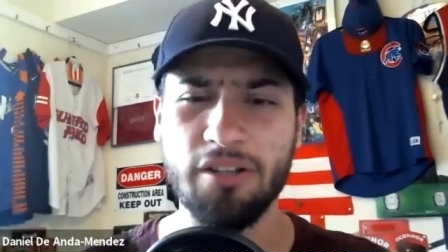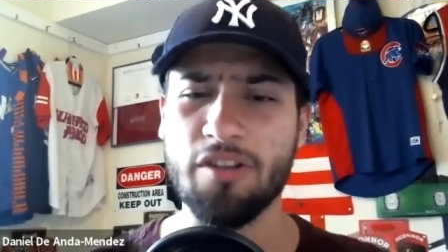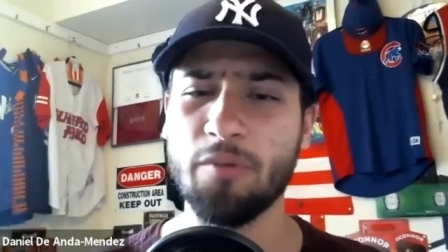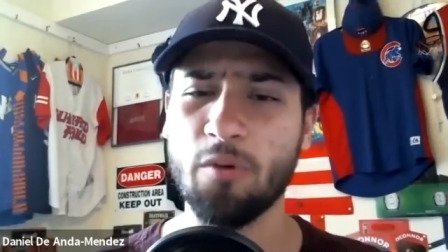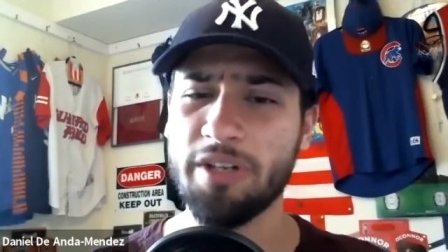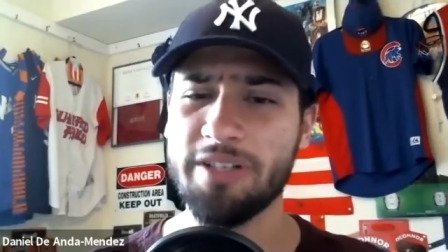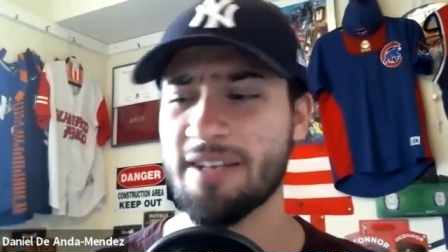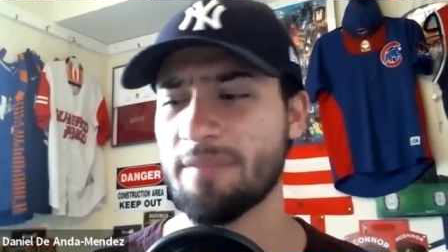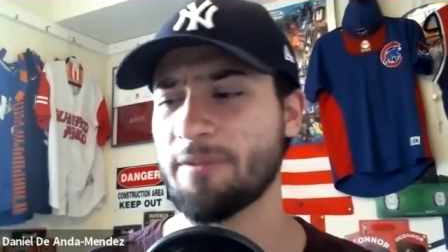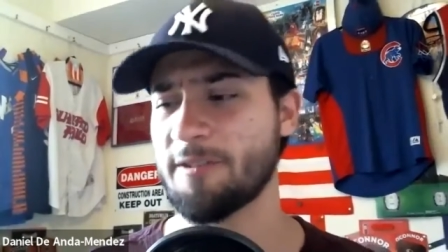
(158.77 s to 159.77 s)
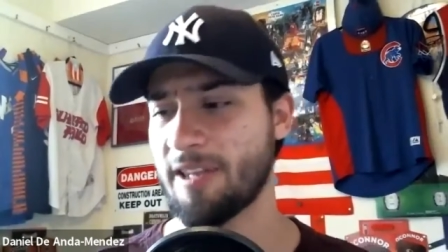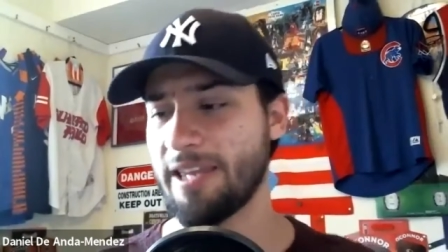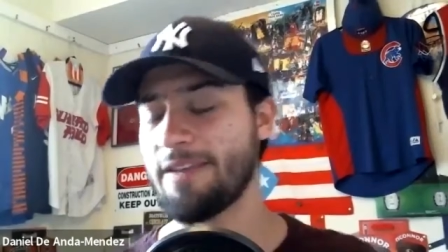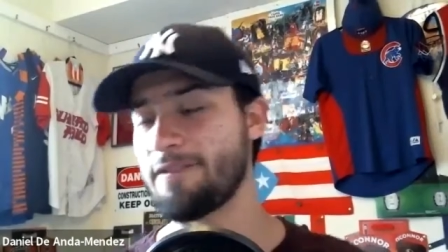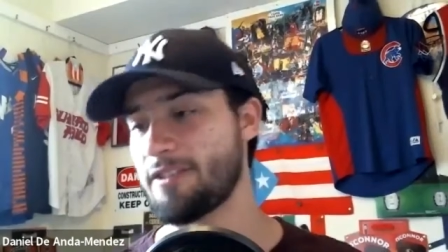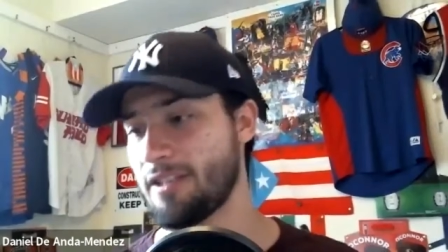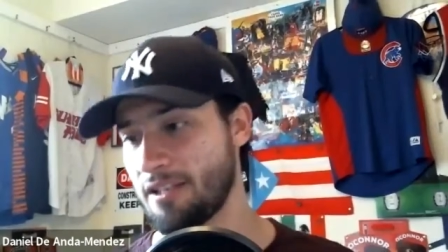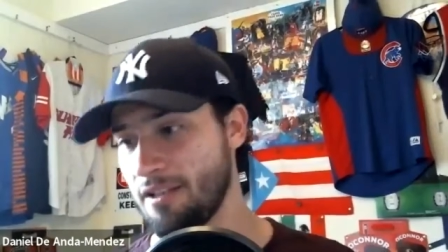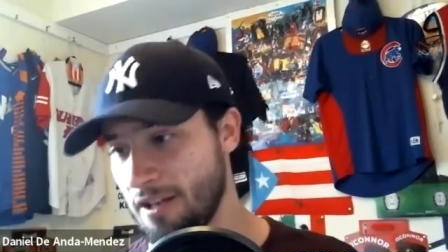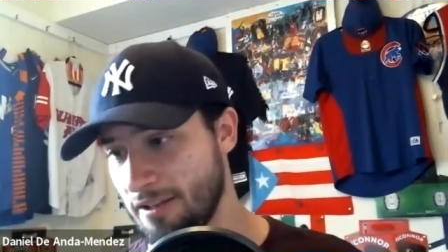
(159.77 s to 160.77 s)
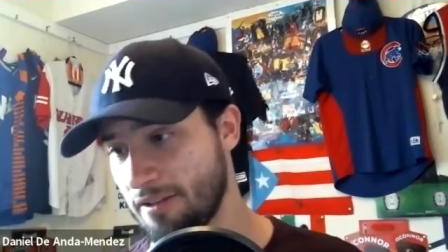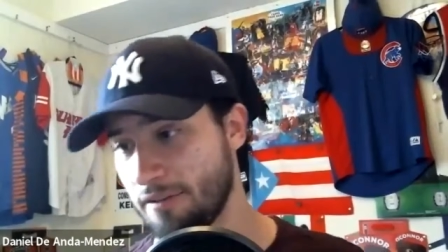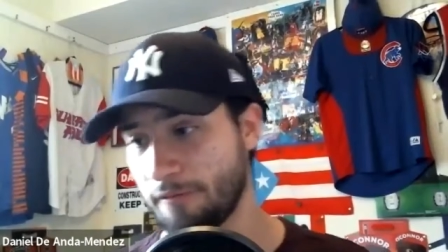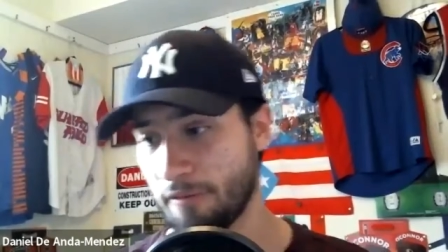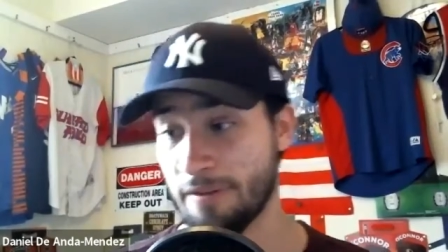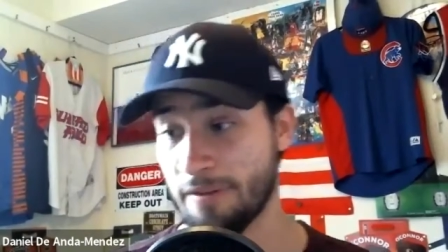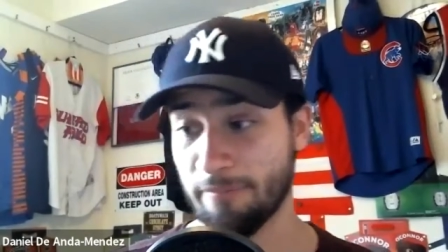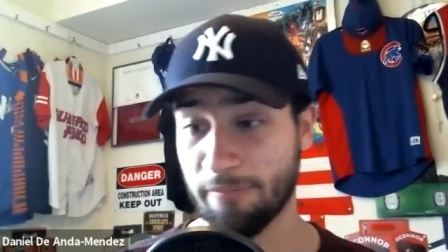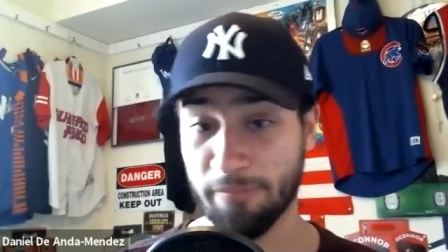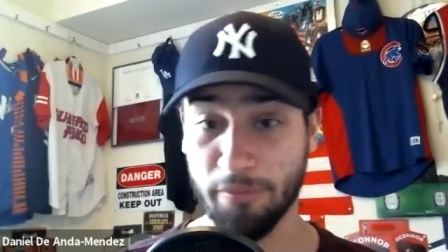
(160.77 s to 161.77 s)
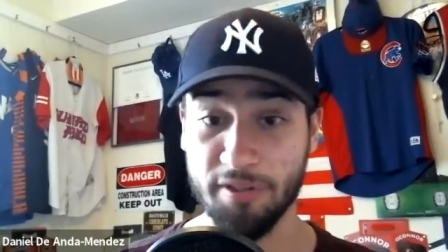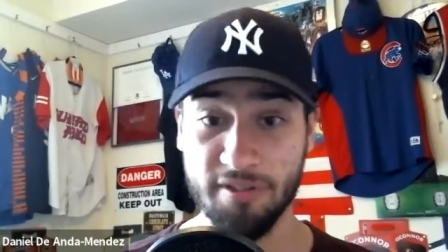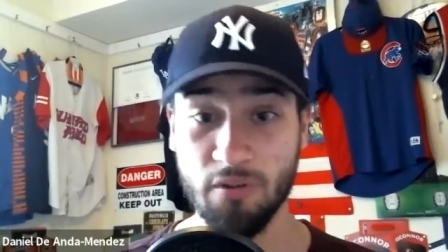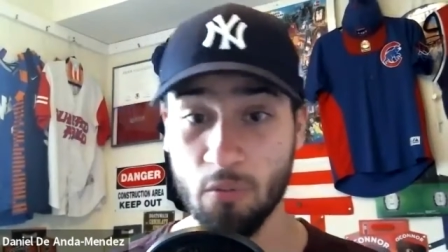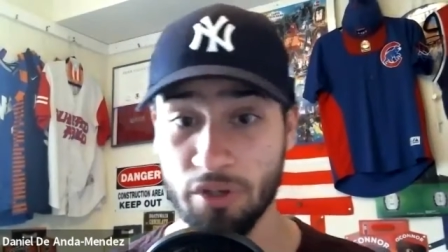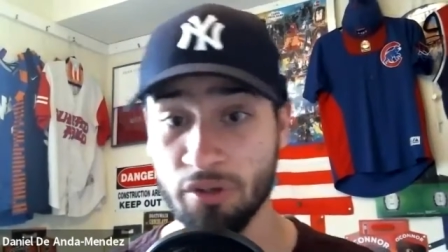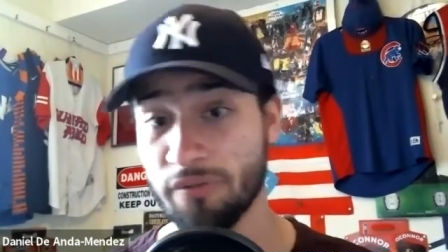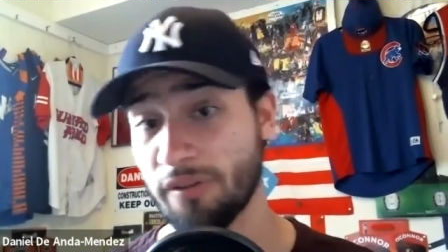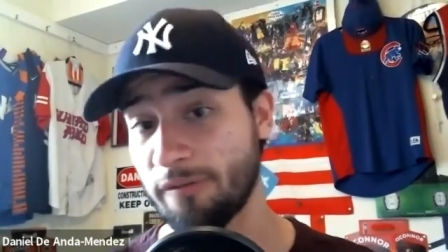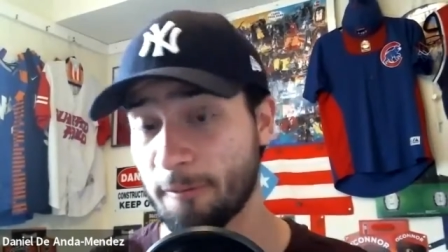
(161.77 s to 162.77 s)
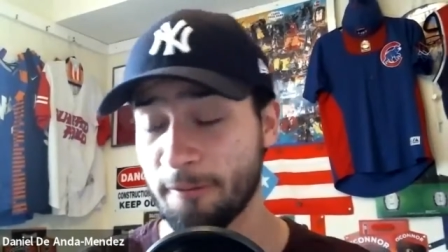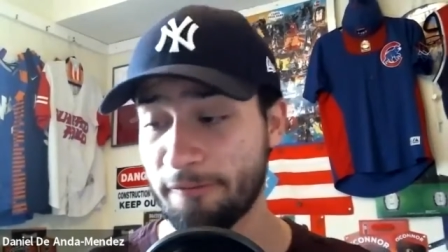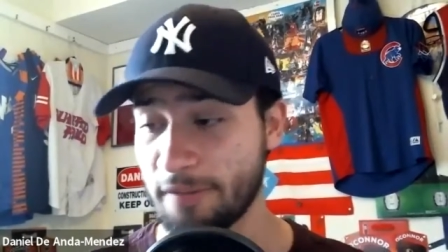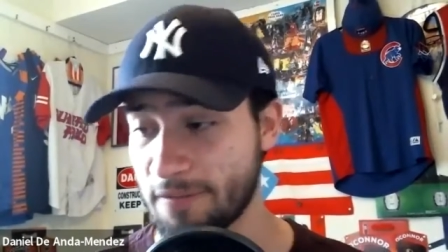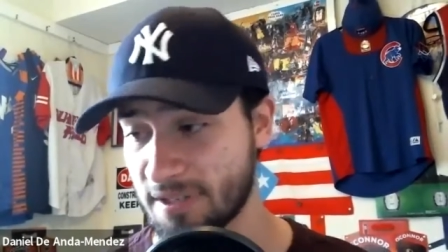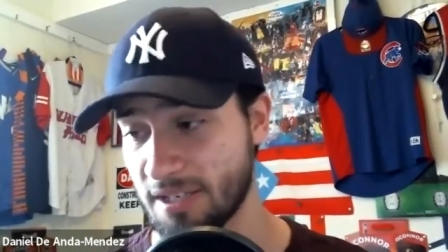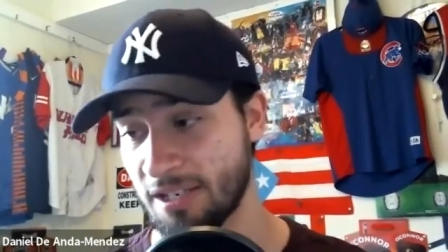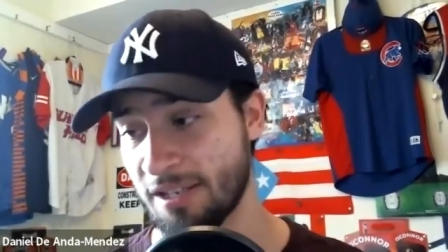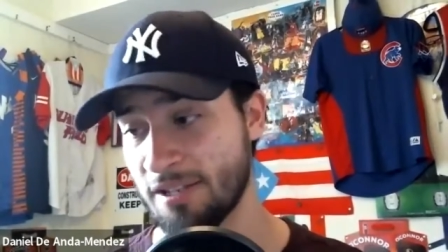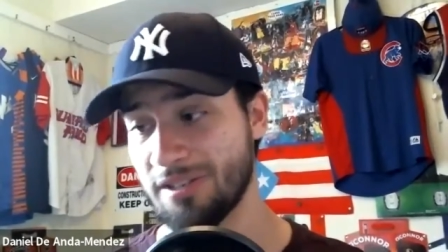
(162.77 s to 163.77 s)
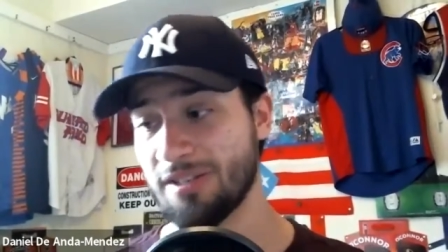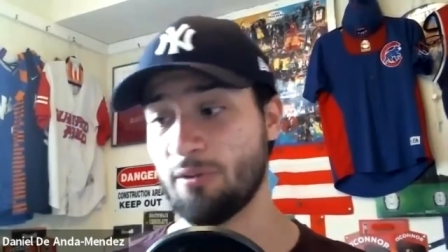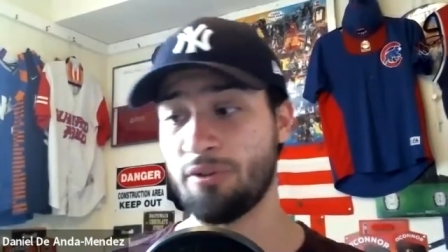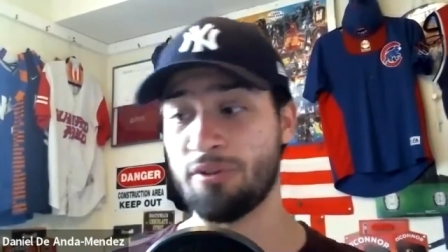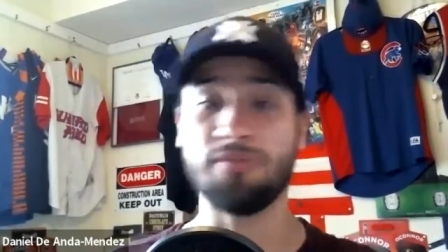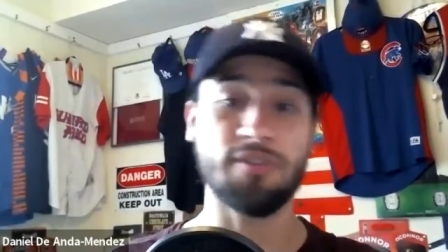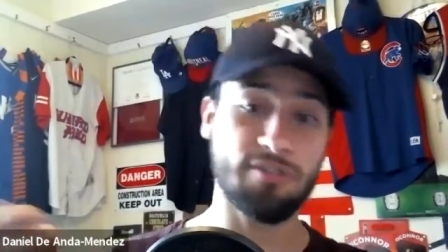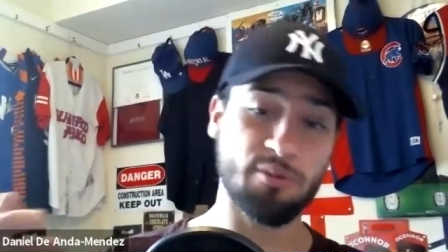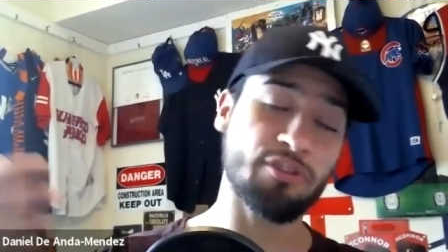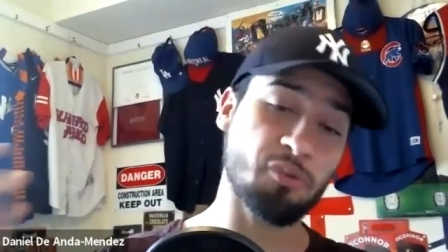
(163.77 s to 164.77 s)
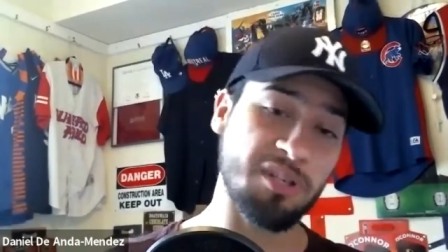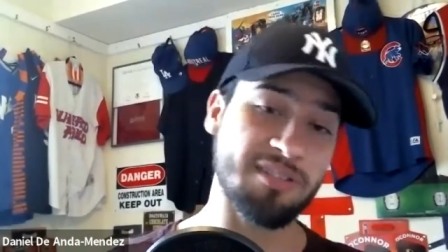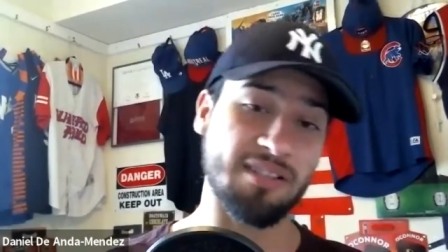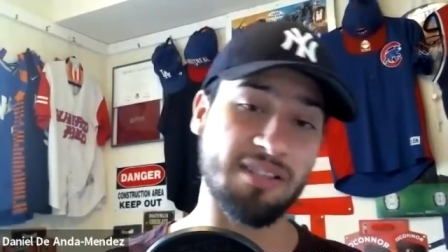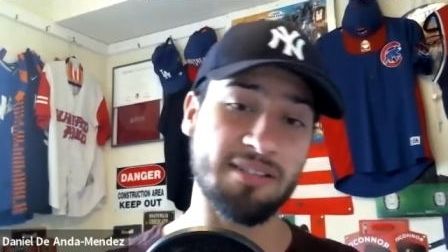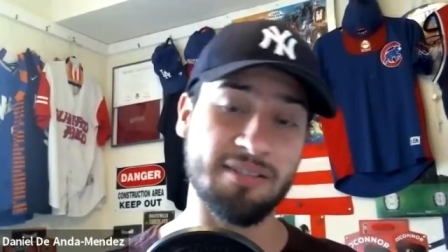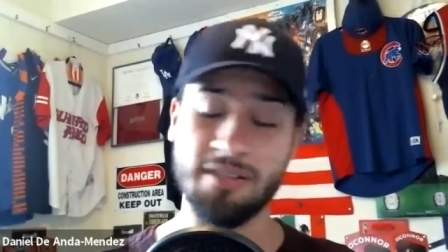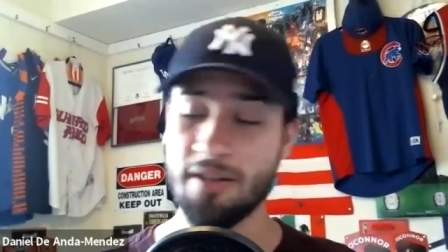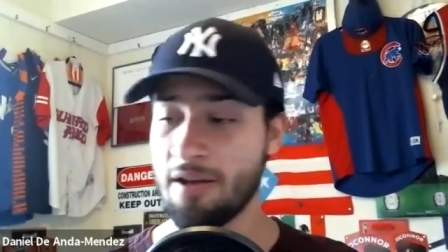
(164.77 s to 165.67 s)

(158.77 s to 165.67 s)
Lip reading: number 1 seed versus the 8th seed, and versus the winner of the 4 and 5th seed, and then you get the winner of the 2 and 3 seeds.